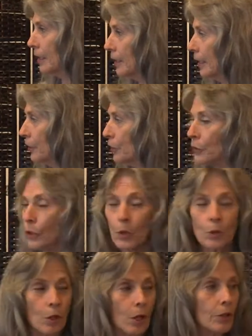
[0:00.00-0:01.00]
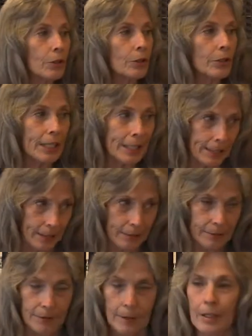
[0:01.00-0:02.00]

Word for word: that you're no longer in,